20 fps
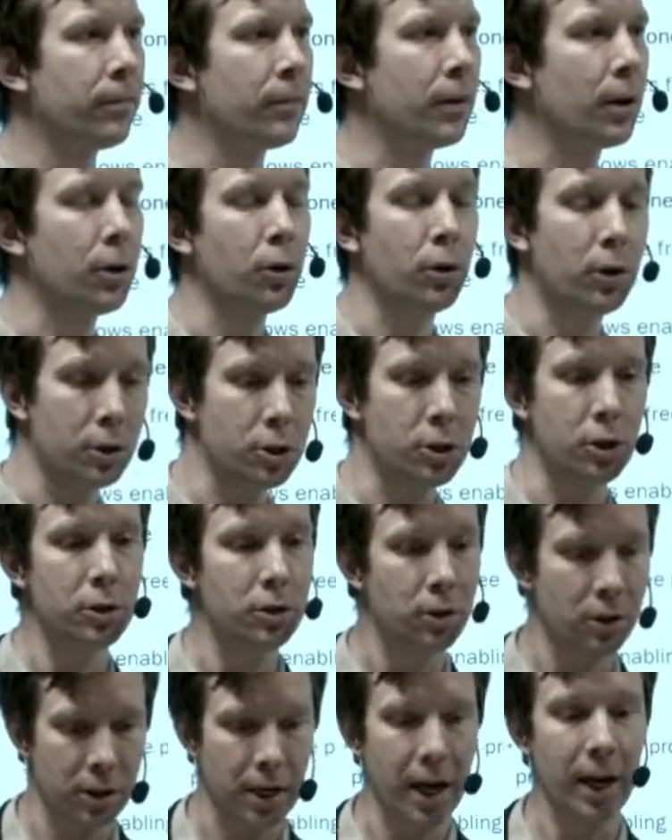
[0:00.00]
You can just
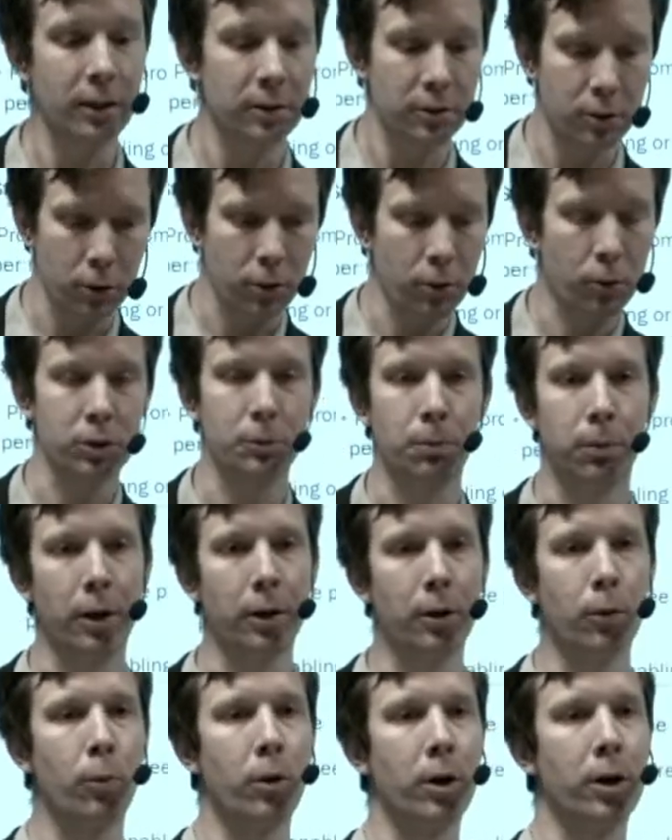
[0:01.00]
connect to your
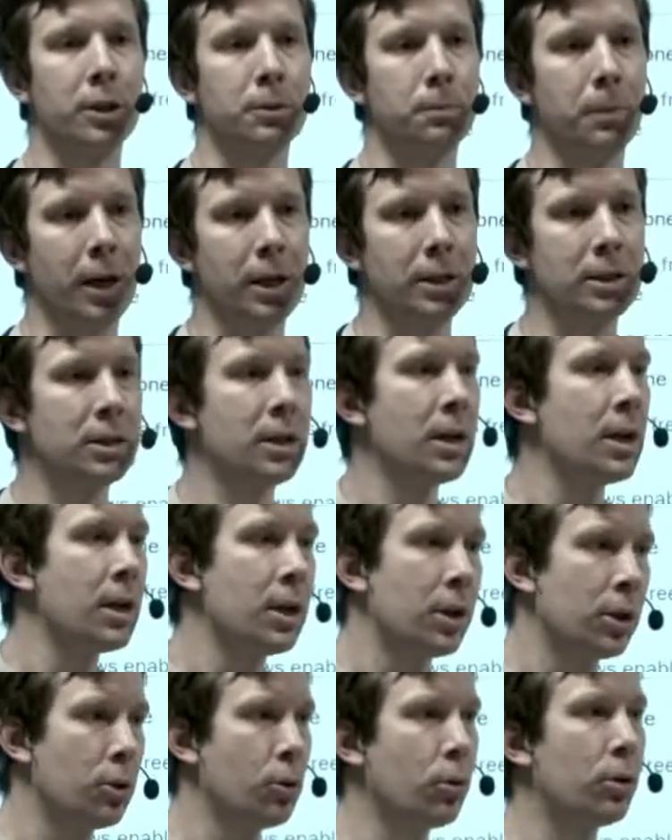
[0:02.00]
Splunk workspace.
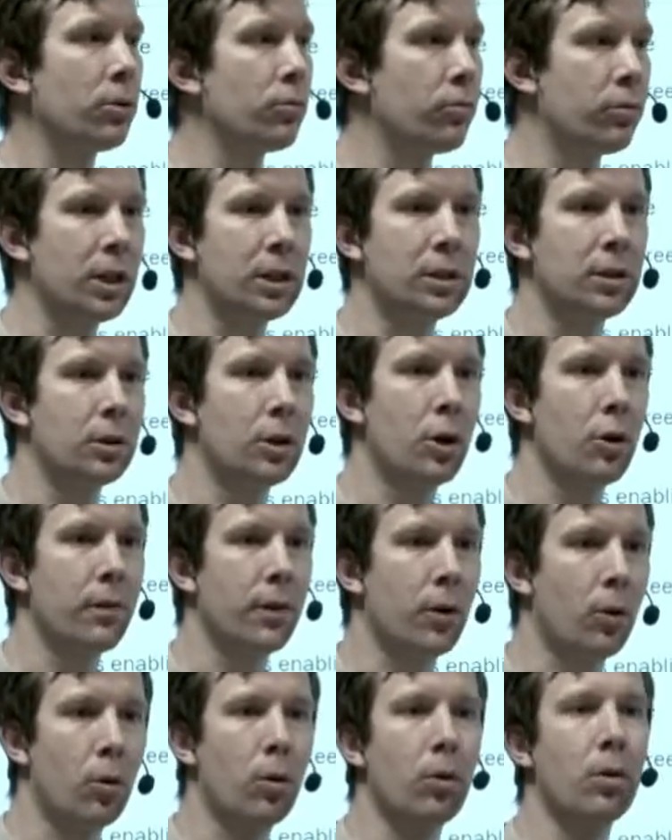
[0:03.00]
You can reason over
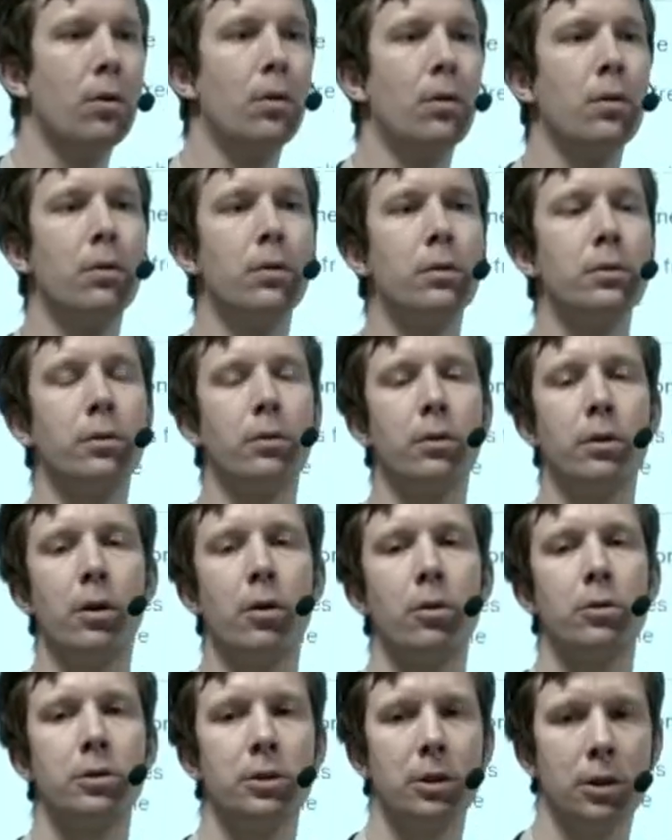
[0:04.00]
all your
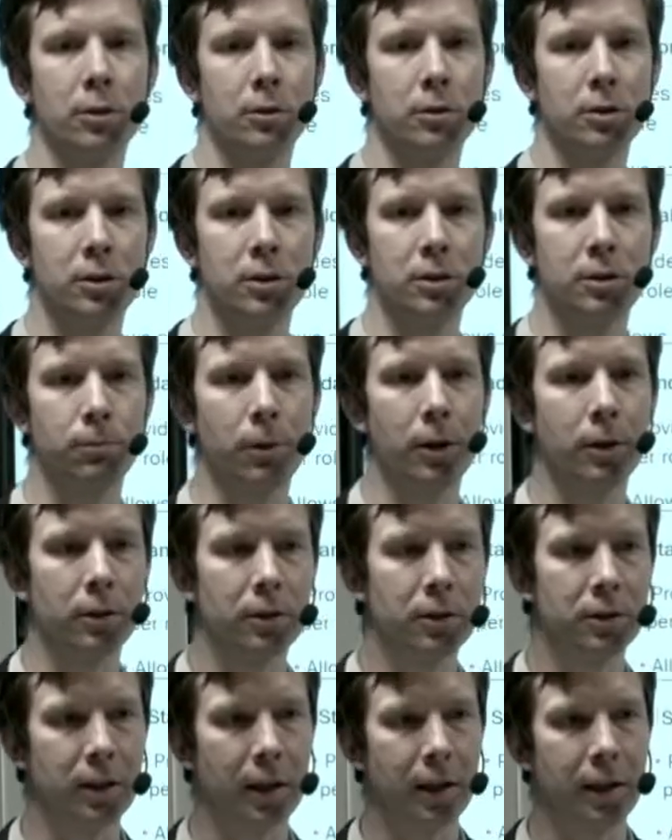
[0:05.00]
logs in your Splunk
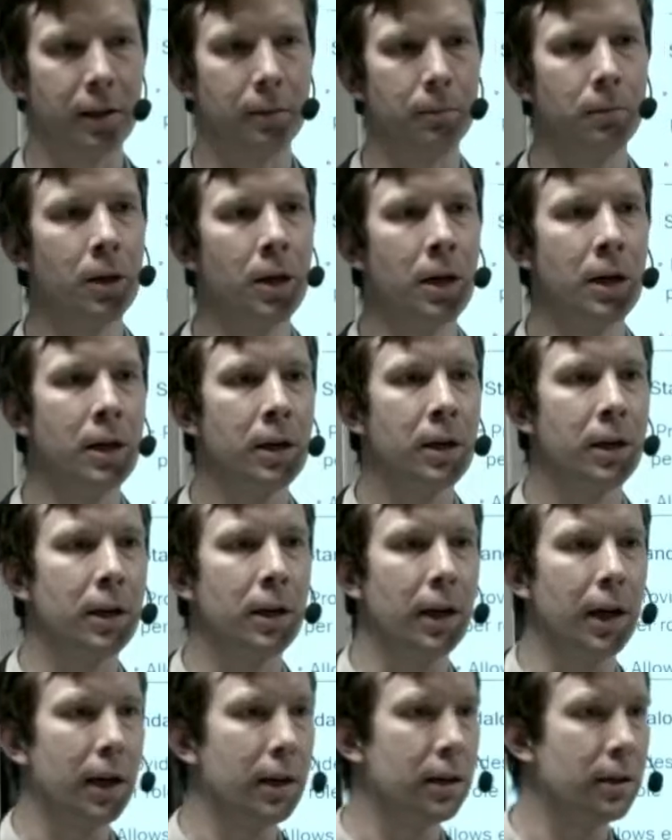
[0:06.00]
SIEM,
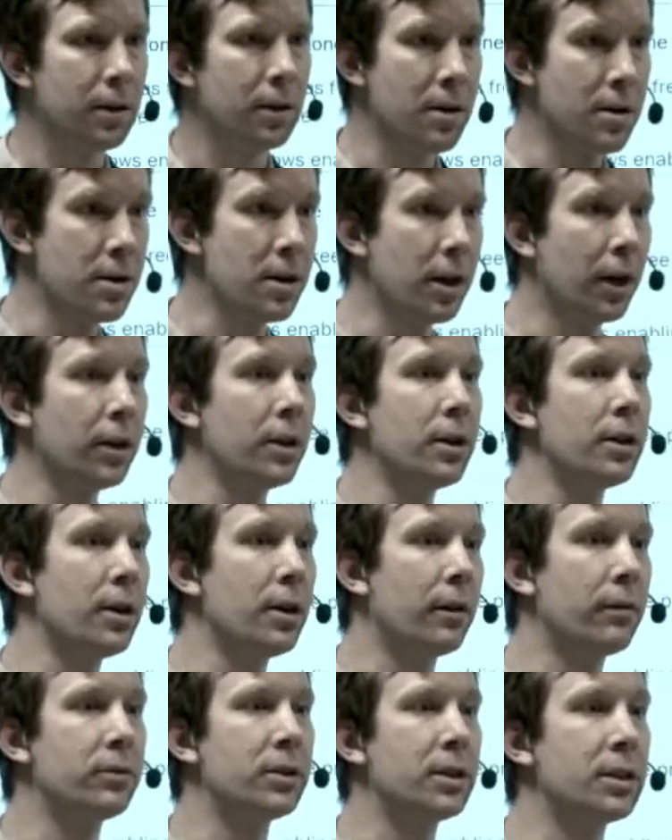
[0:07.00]
and none
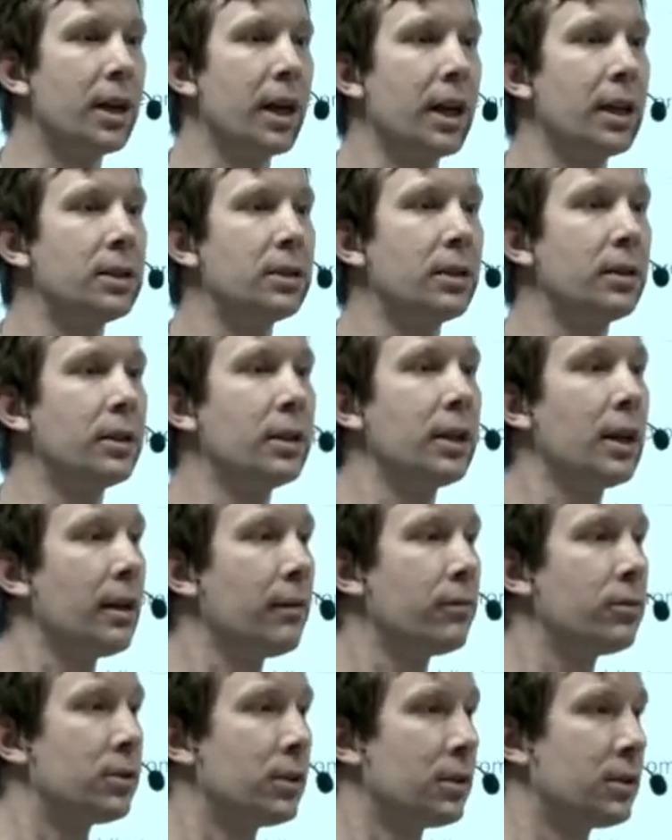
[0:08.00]
of the data
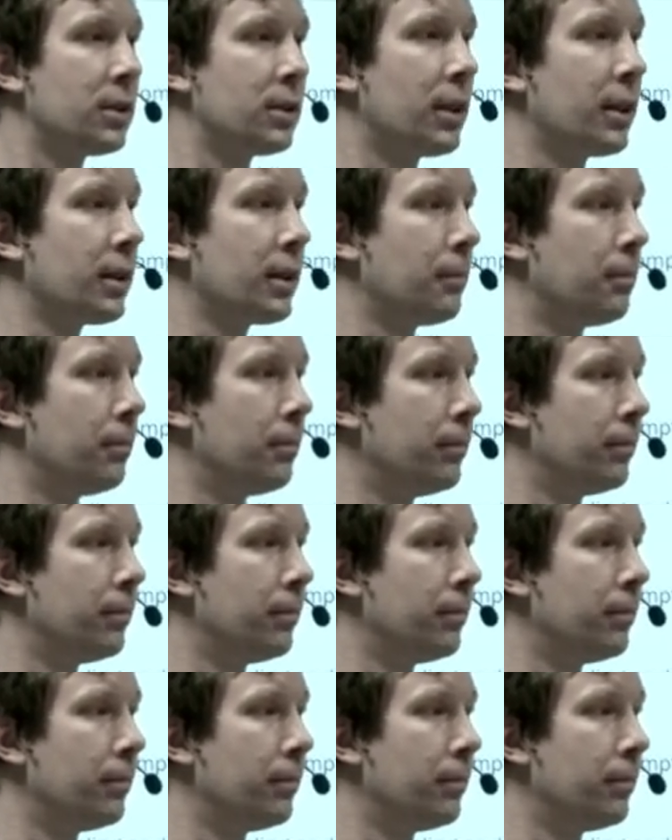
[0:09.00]
leaves the SIEM.